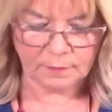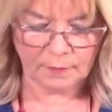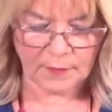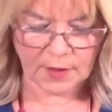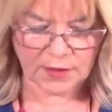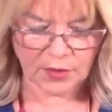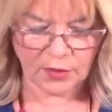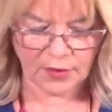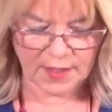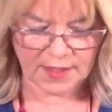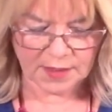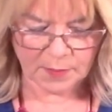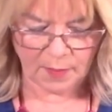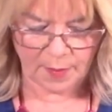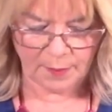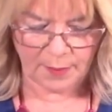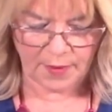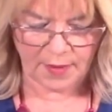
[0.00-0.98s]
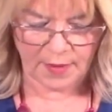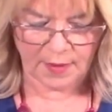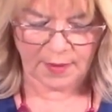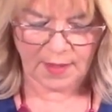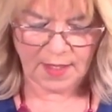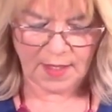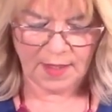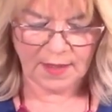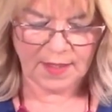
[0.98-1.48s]
So there's my
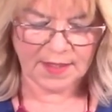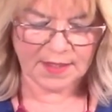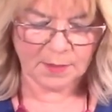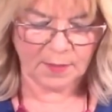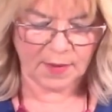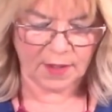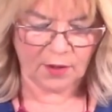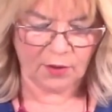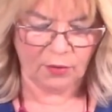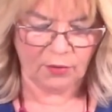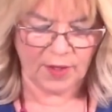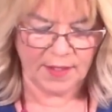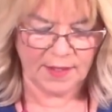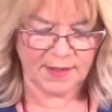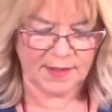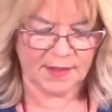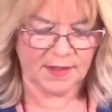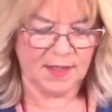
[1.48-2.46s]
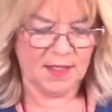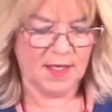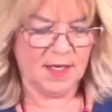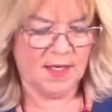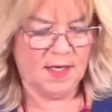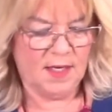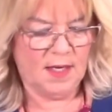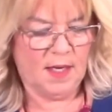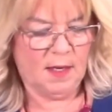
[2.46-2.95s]
pin, there's my crease.
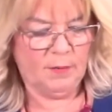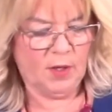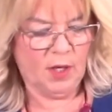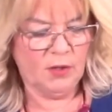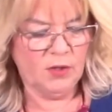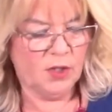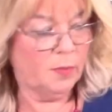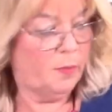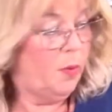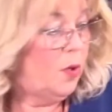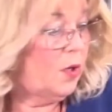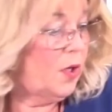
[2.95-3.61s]
I'm going to put a